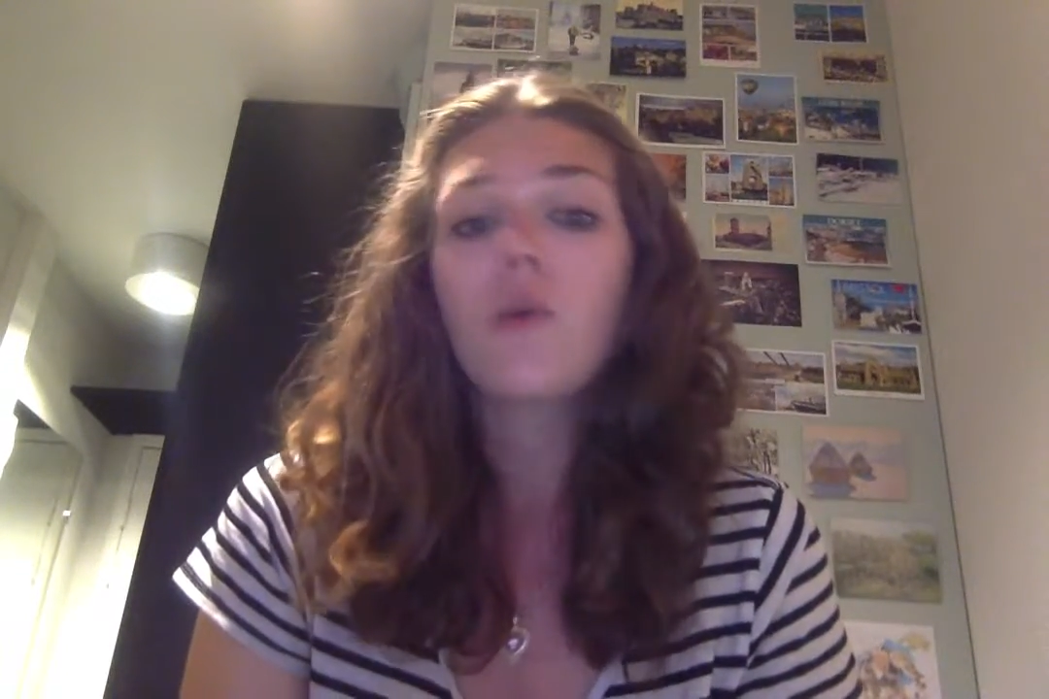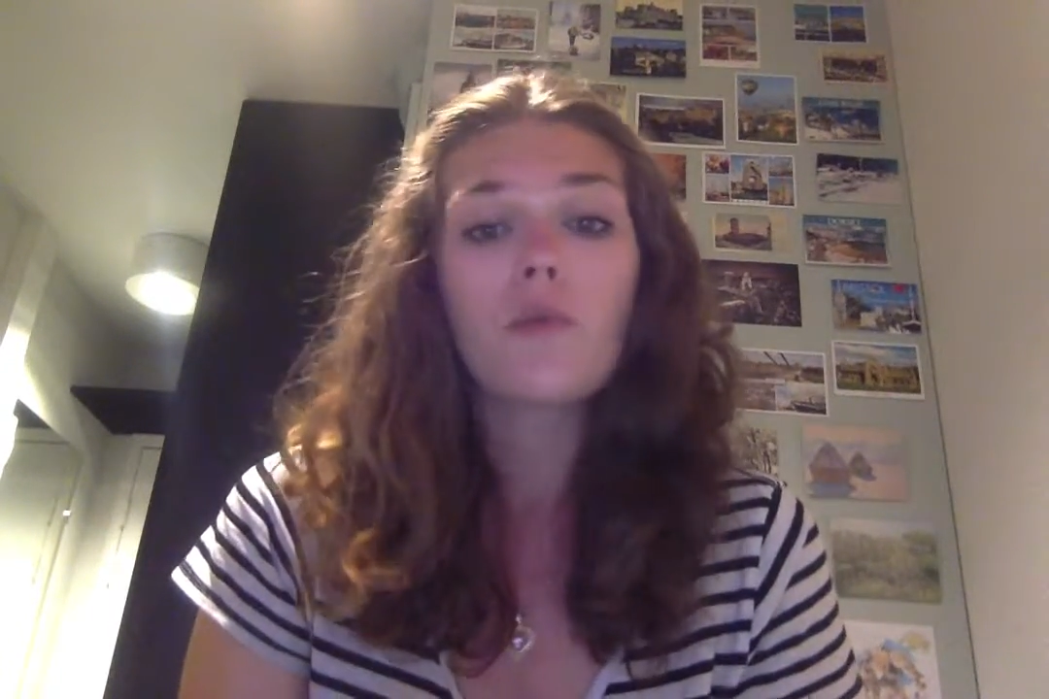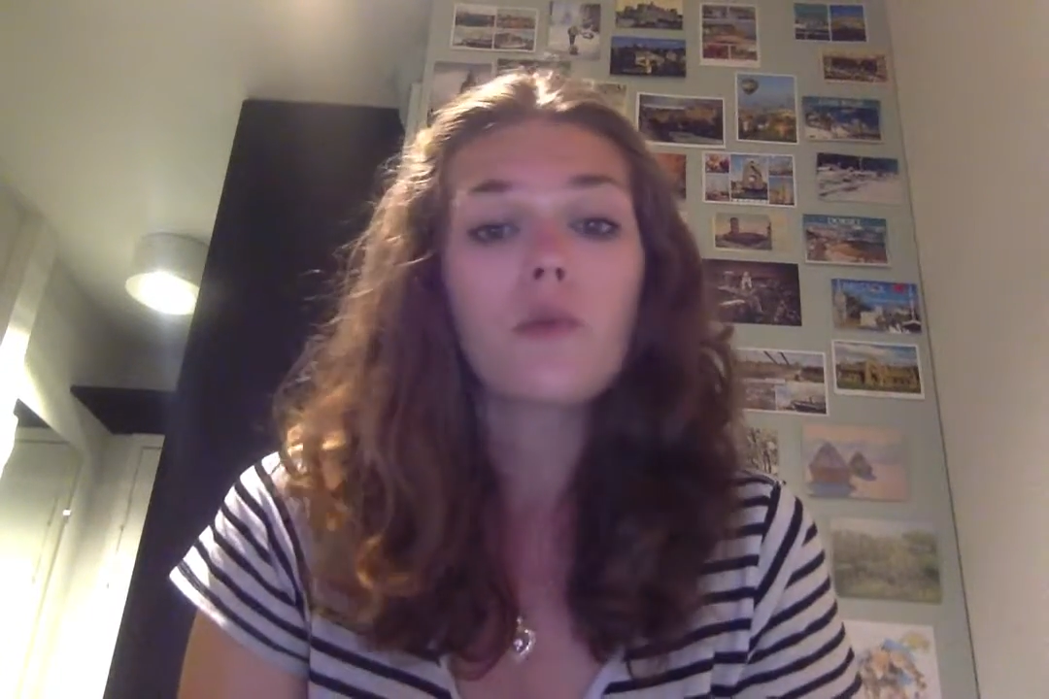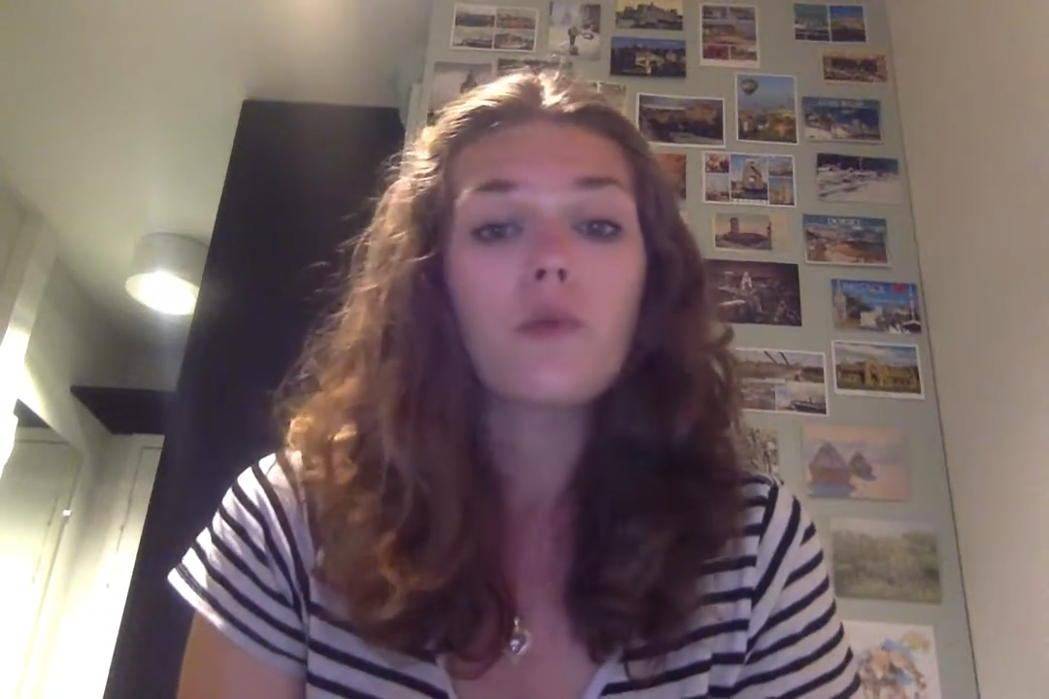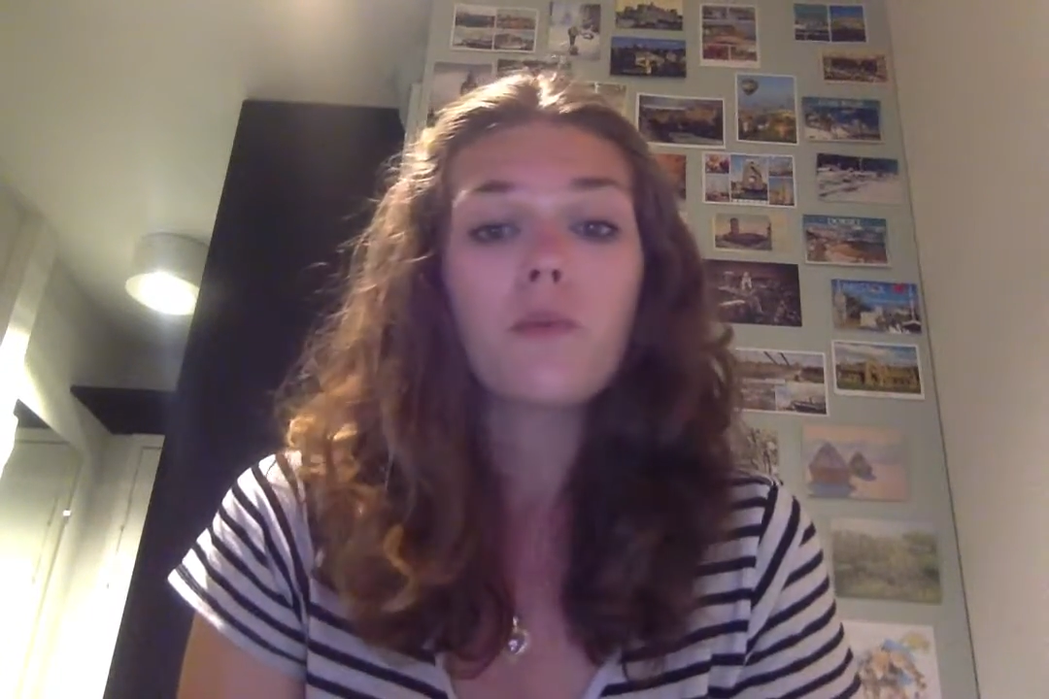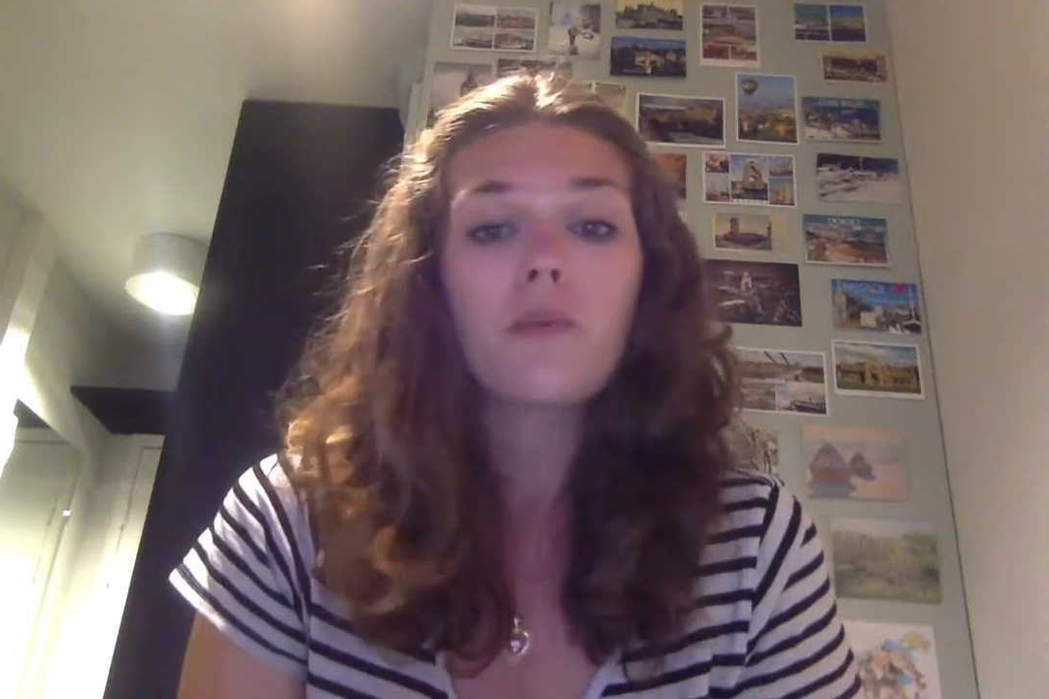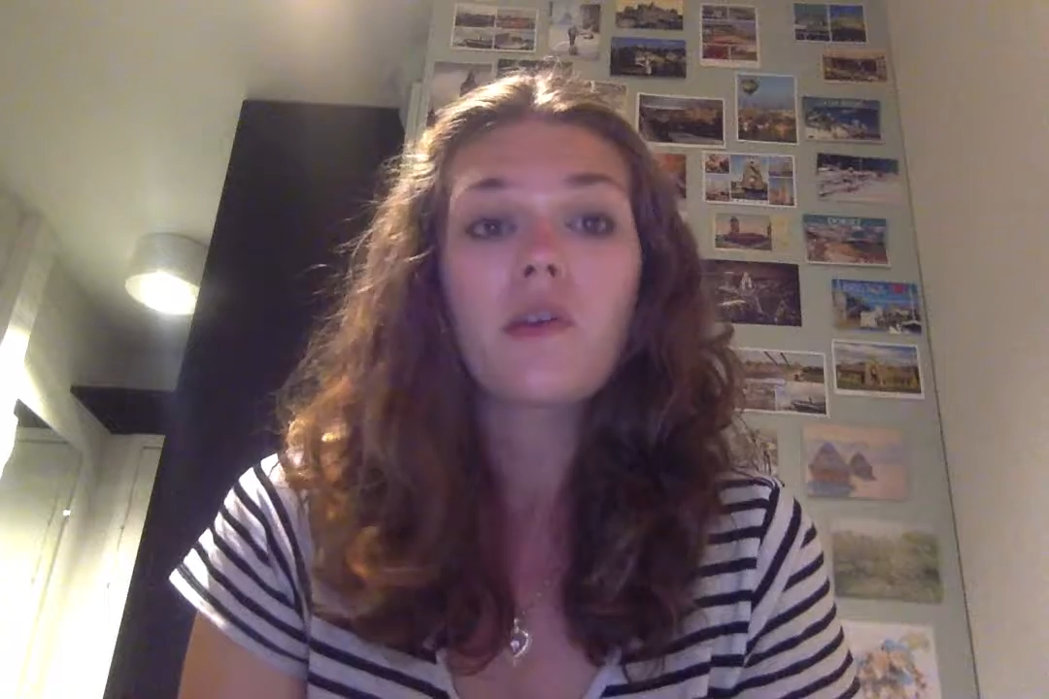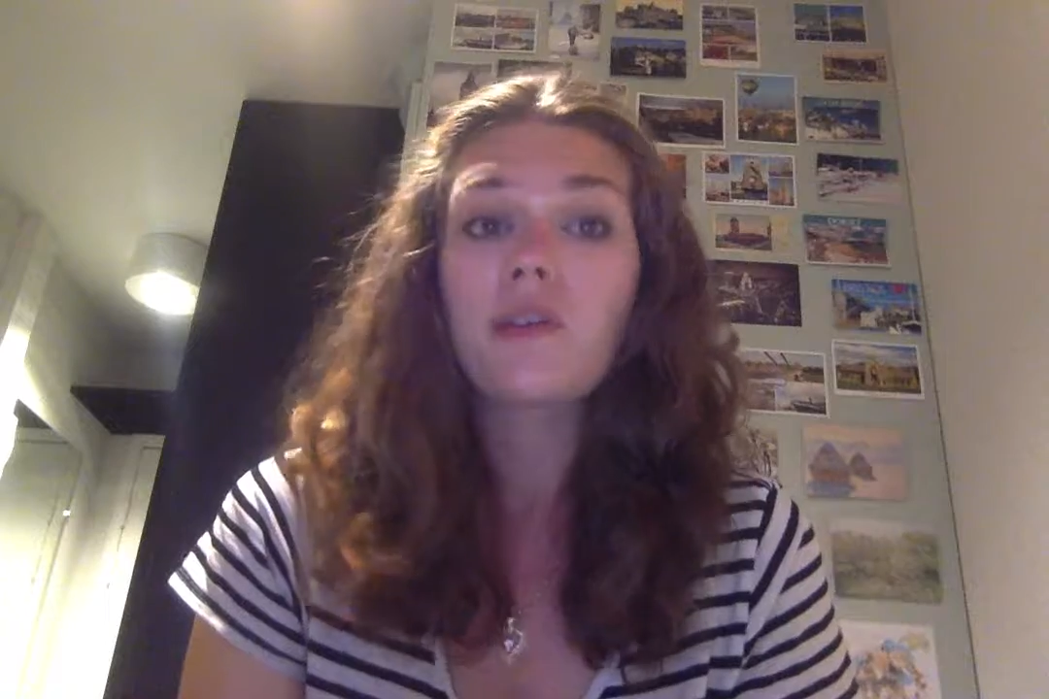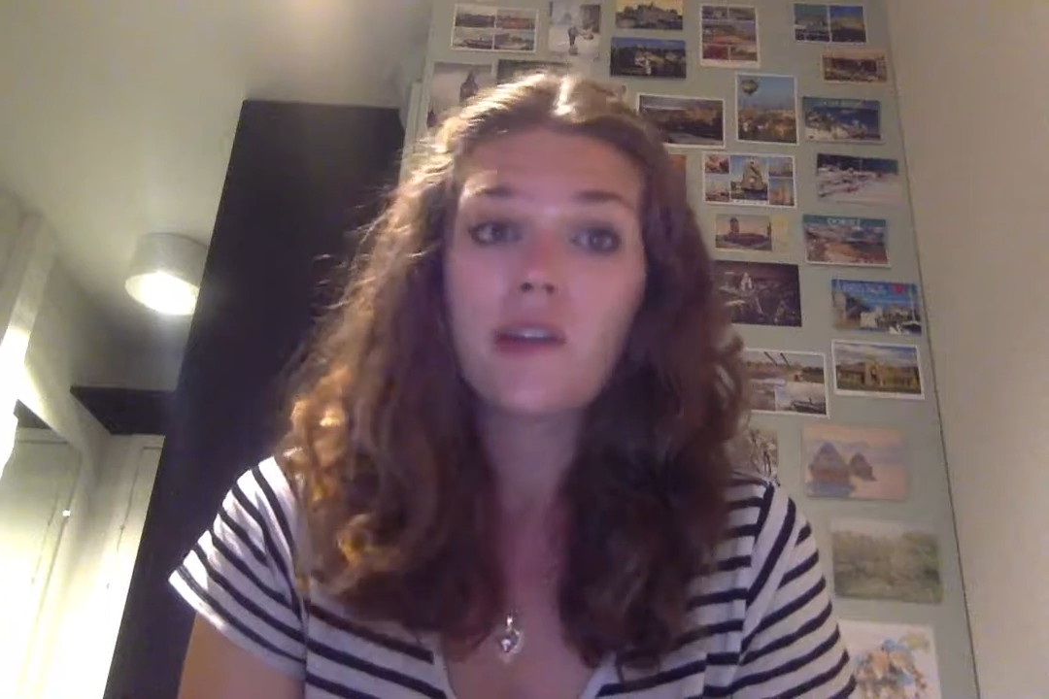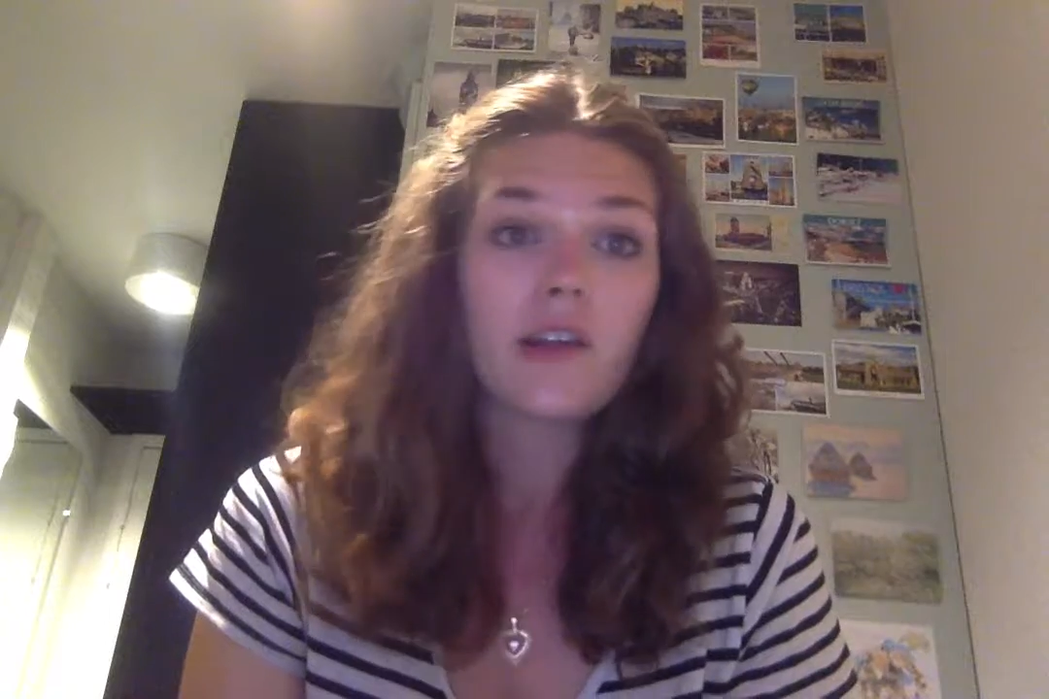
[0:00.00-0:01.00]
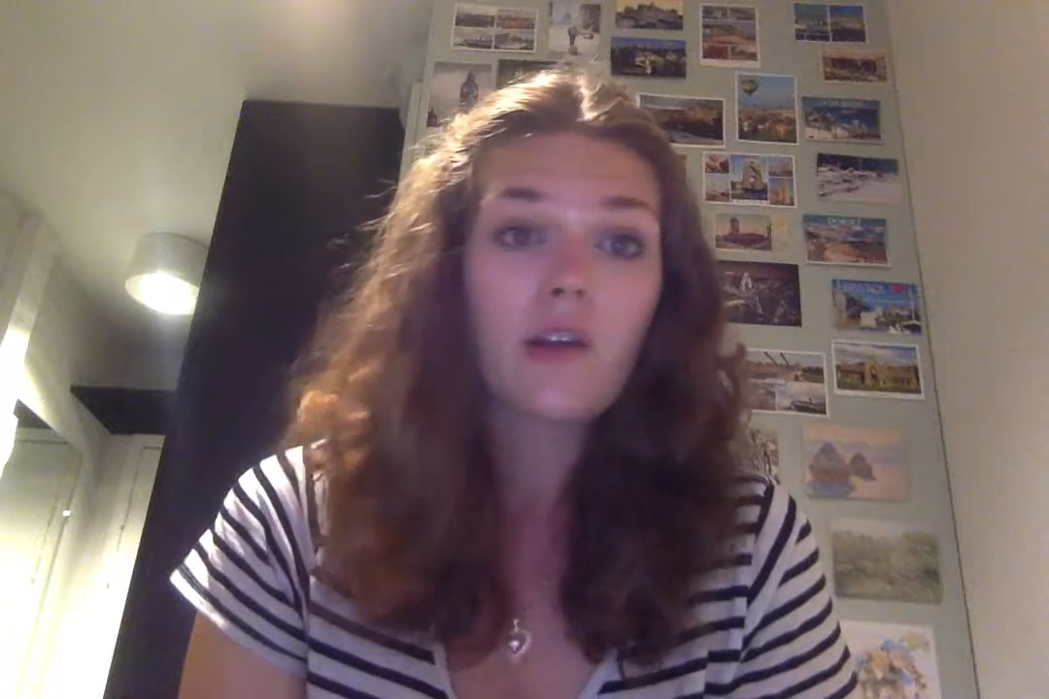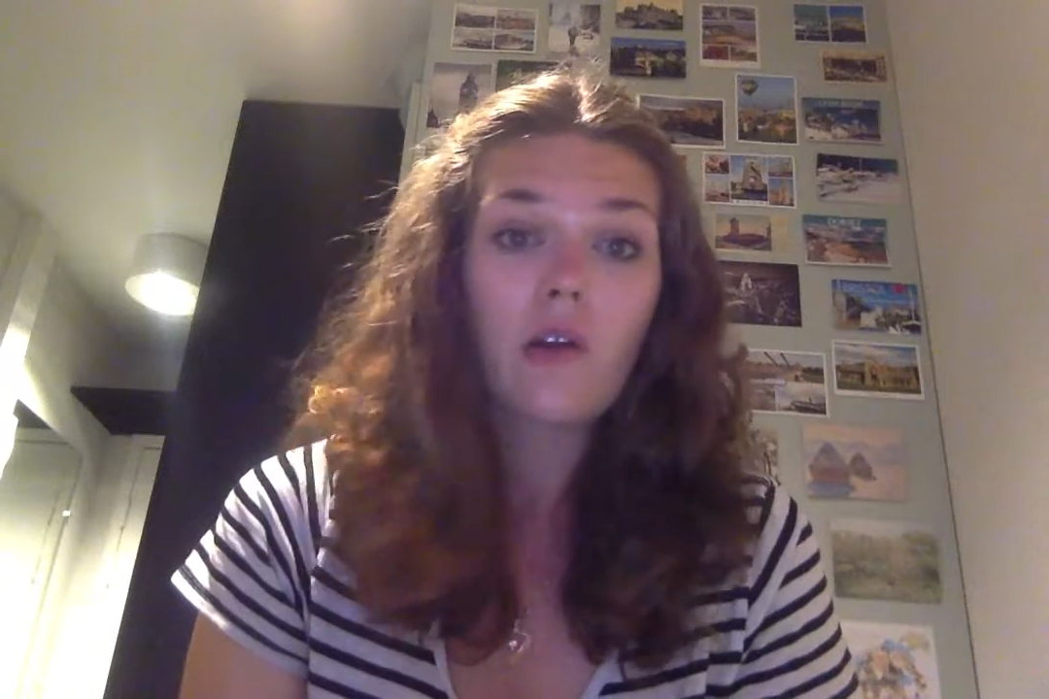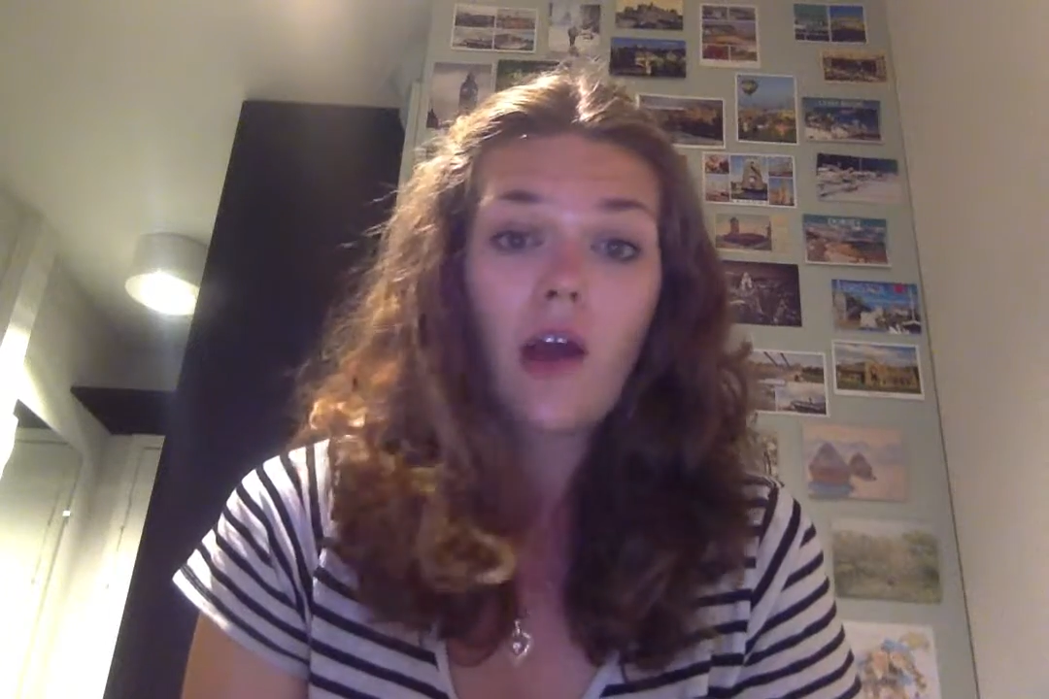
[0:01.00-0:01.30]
rooms, and leading